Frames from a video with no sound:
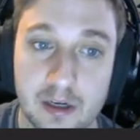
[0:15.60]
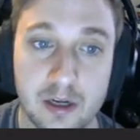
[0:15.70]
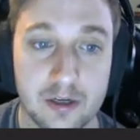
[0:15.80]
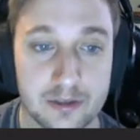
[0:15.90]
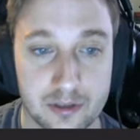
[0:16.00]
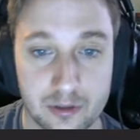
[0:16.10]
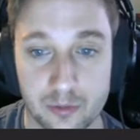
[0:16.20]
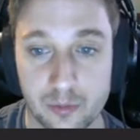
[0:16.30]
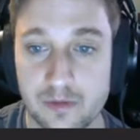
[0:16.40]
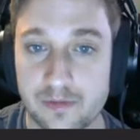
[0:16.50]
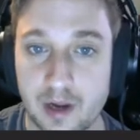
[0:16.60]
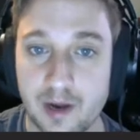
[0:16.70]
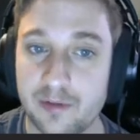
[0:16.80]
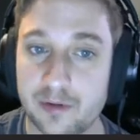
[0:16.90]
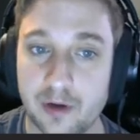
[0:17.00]
So we've
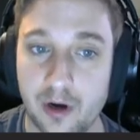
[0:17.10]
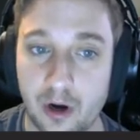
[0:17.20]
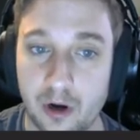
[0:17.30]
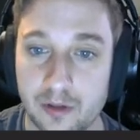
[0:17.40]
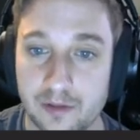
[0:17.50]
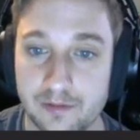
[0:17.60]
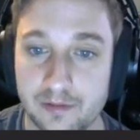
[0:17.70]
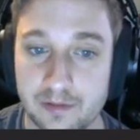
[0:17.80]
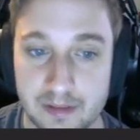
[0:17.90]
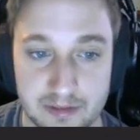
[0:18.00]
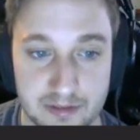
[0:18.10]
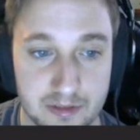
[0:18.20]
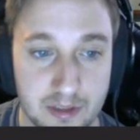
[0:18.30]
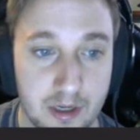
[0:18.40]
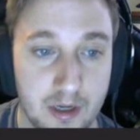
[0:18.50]
covered all of this.
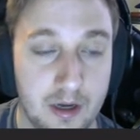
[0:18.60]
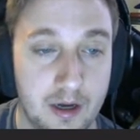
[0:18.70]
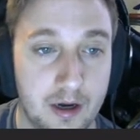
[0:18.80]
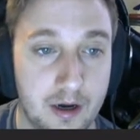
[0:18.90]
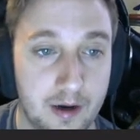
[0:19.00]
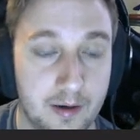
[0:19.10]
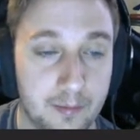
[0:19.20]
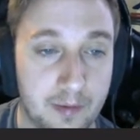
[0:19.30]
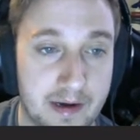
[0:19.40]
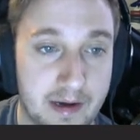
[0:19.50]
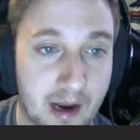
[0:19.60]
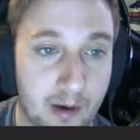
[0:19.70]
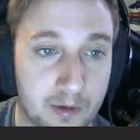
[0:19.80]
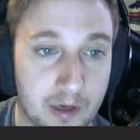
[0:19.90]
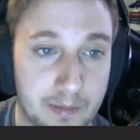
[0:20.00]
Right now we're
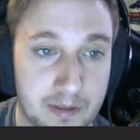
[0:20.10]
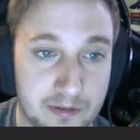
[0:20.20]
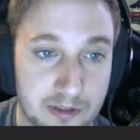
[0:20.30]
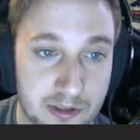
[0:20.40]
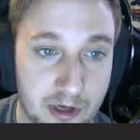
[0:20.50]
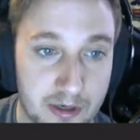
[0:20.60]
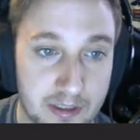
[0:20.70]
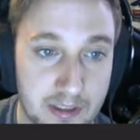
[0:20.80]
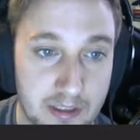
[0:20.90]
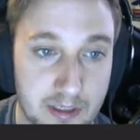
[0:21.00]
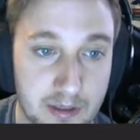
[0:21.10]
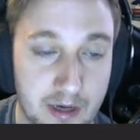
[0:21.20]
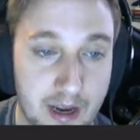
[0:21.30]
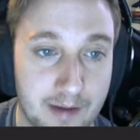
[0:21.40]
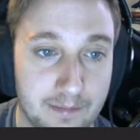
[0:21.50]
going to be starting here
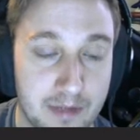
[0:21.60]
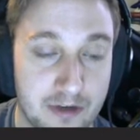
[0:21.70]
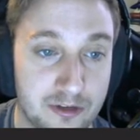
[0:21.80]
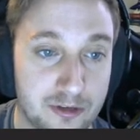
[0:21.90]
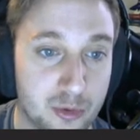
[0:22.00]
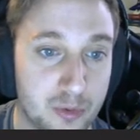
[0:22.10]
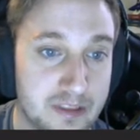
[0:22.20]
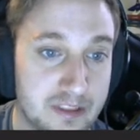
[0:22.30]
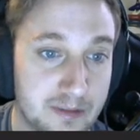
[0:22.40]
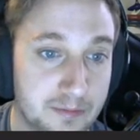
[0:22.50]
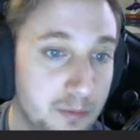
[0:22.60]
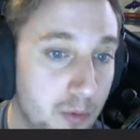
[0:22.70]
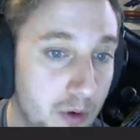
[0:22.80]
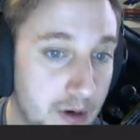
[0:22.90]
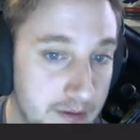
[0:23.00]
at measure
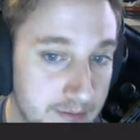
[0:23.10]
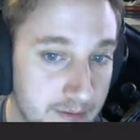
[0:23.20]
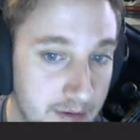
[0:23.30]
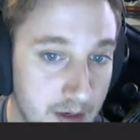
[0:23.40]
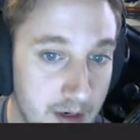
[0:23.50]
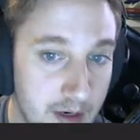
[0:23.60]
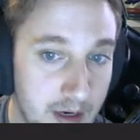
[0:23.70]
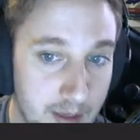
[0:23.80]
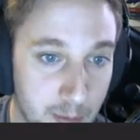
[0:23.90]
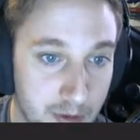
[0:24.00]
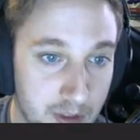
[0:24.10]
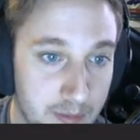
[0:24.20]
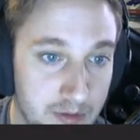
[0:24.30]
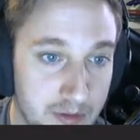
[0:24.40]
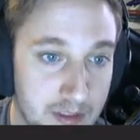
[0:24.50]
21, and we're going to be
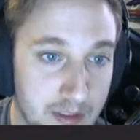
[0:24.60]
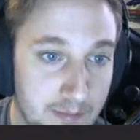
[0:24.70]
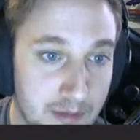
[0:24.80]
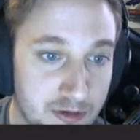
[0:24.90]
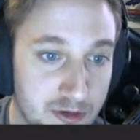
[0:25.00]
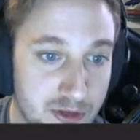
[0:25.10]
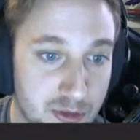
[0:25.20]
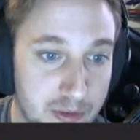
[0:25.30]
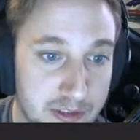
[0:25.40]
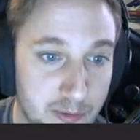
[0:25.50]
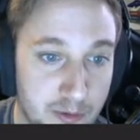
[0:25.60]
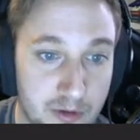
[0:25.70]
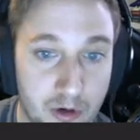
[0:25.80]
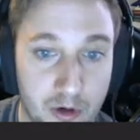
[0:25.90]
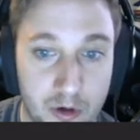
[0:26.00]
looking at measures 21
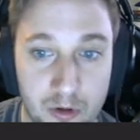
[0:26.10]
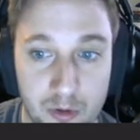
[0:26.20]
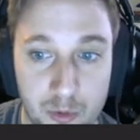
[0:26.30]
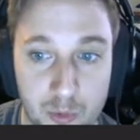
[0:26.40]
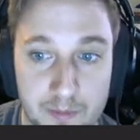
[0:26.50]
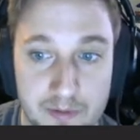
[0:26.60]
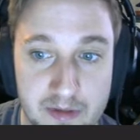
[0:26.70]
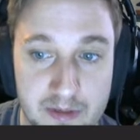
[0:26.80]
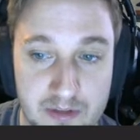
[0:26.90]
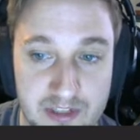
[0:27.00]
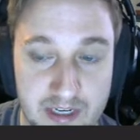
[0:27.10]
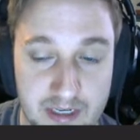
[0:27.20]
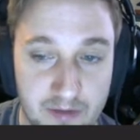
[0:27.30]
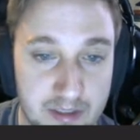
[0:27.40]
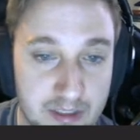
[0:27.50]
all the way up to the end of the second
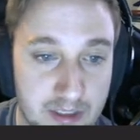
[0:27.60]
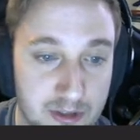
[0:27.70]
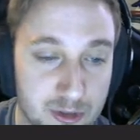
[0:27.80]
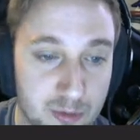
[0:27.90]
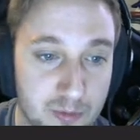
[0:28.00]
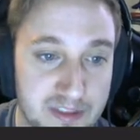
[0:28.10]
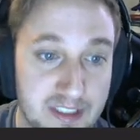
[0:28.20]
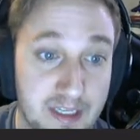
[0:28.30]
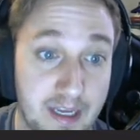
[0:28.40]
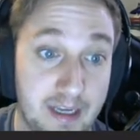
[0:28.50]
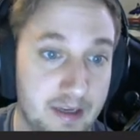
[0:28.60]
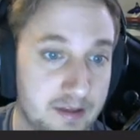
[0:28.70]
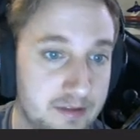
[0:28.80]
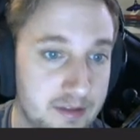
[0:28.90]
line here, 28.